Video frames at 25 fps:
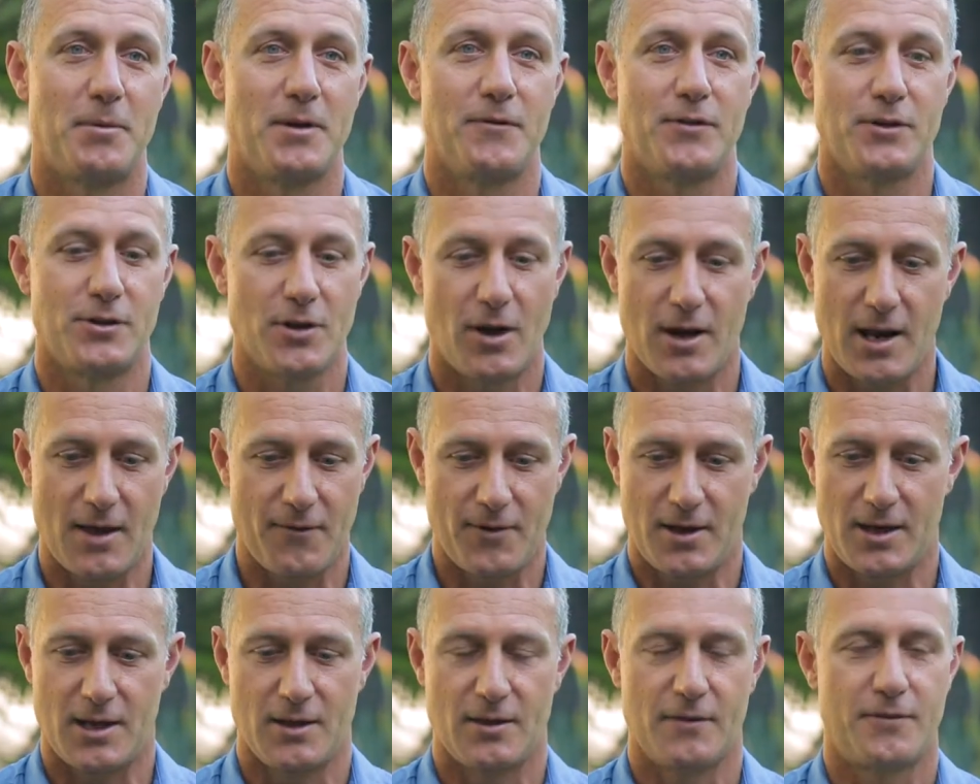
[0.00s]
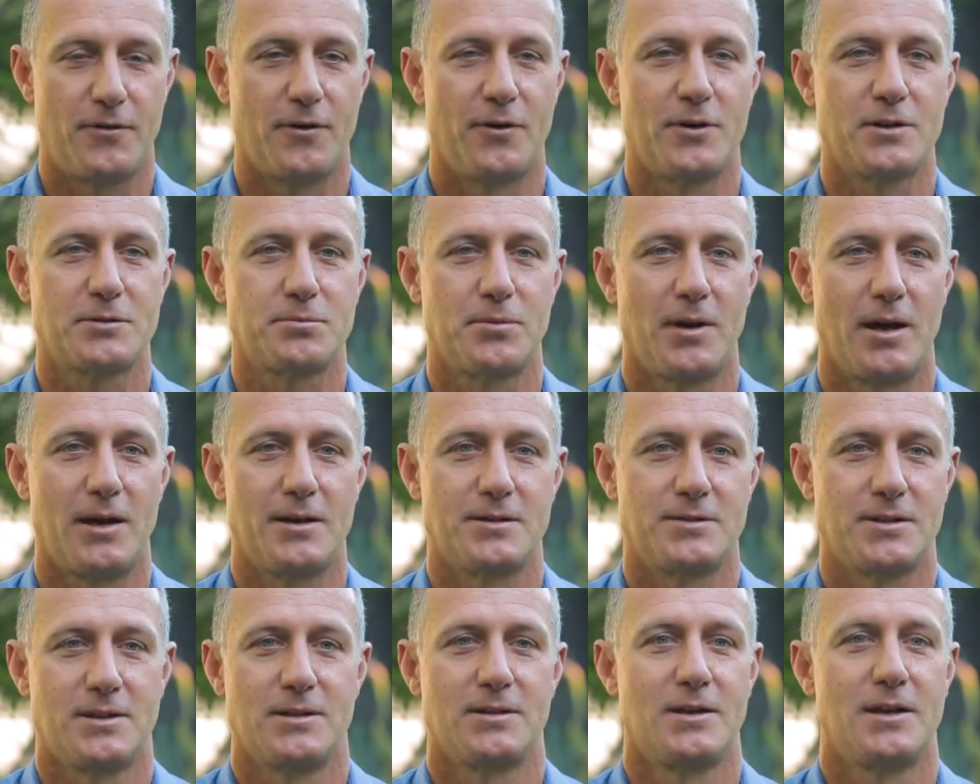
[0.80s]
But if you don't have any in the first
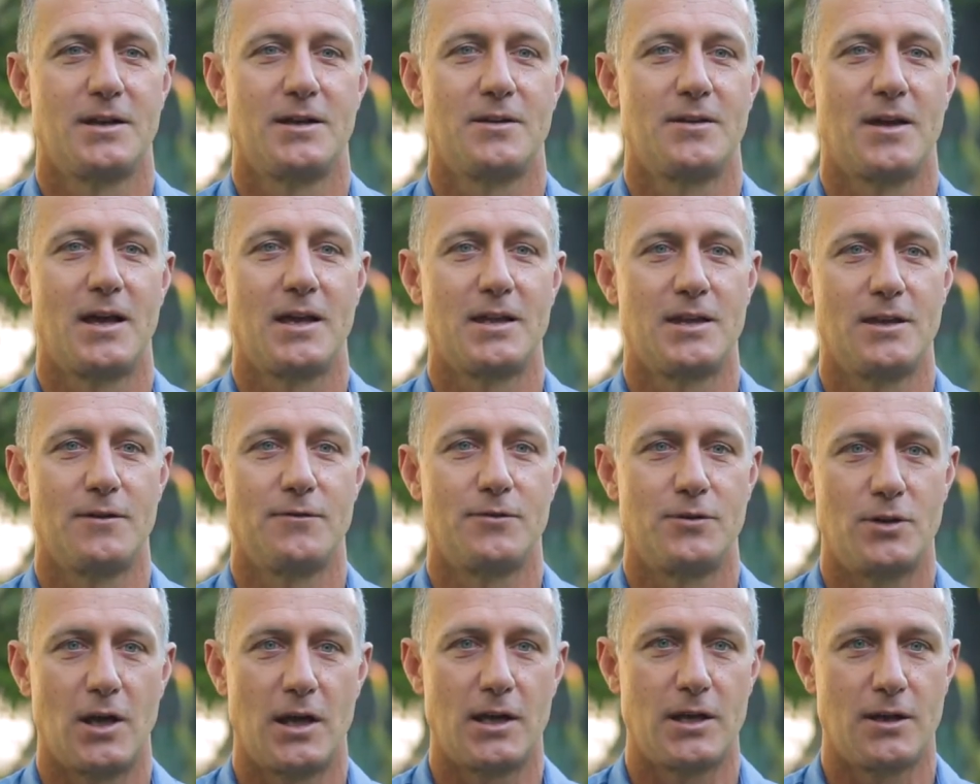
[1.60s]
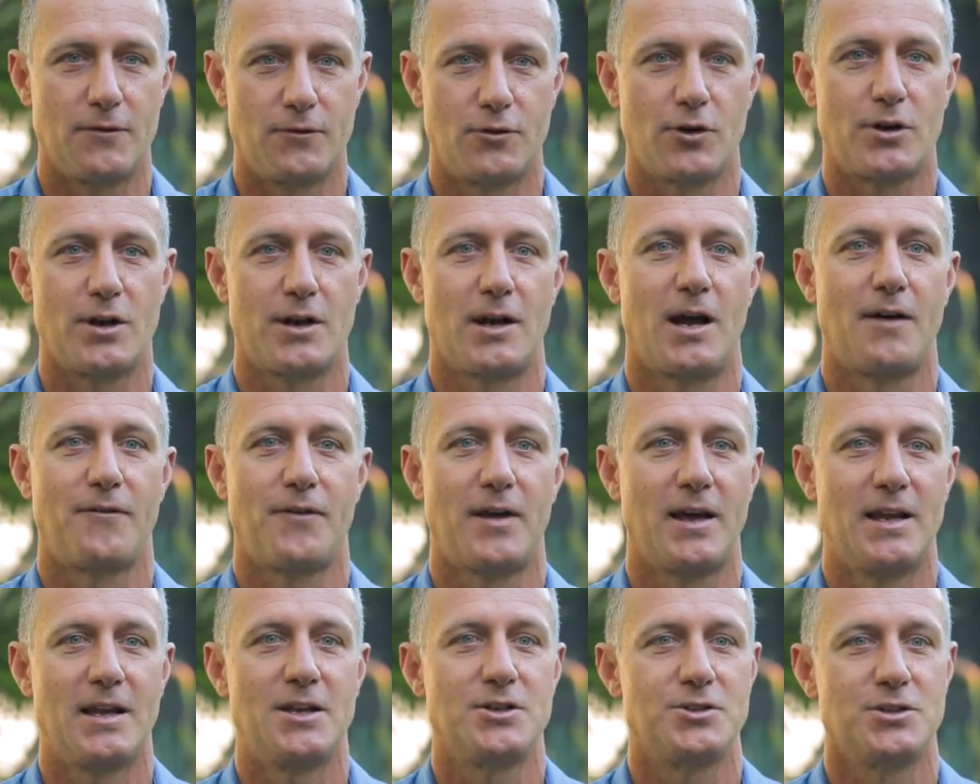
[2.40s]
place and, and, you've, and you've got
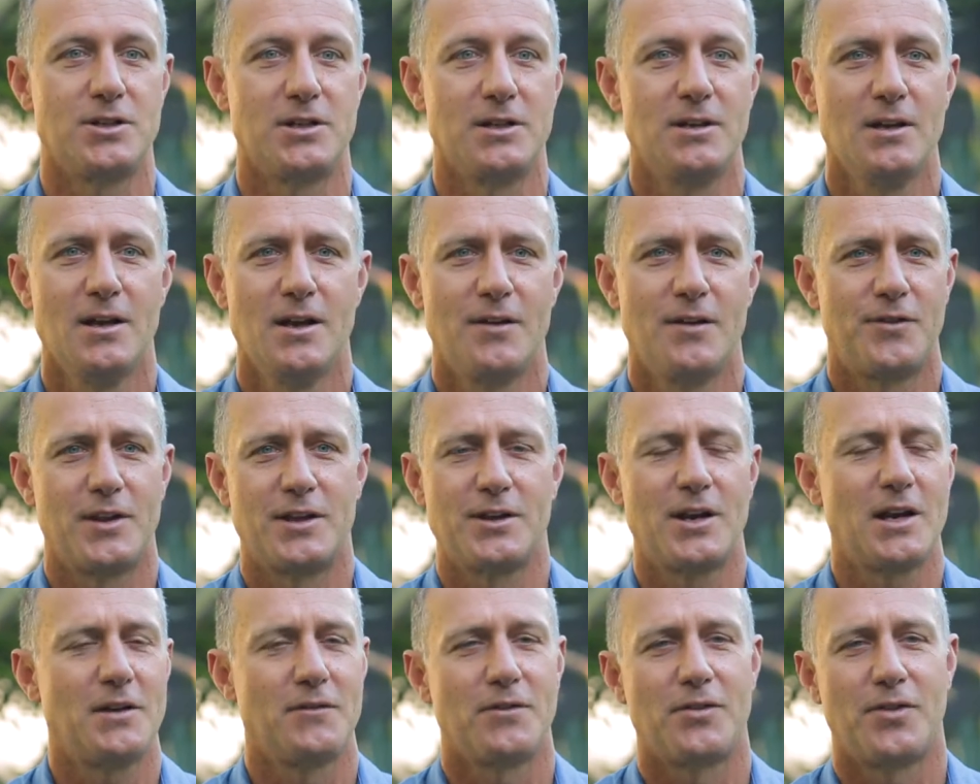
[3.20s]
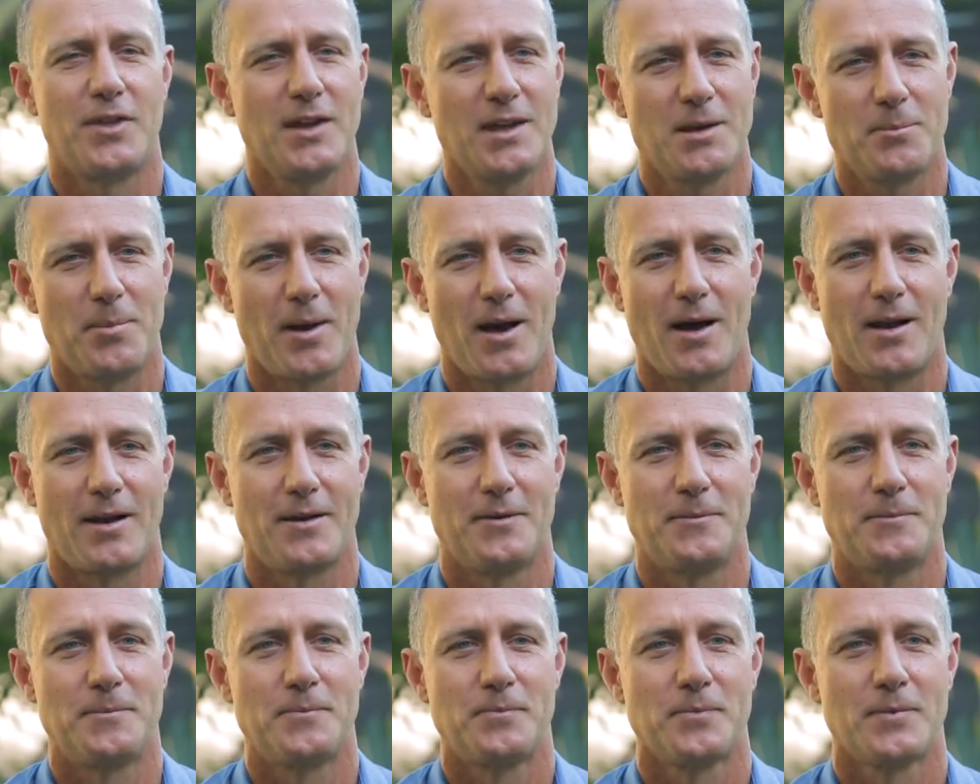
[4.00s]
enough energy, then you don't even think about it.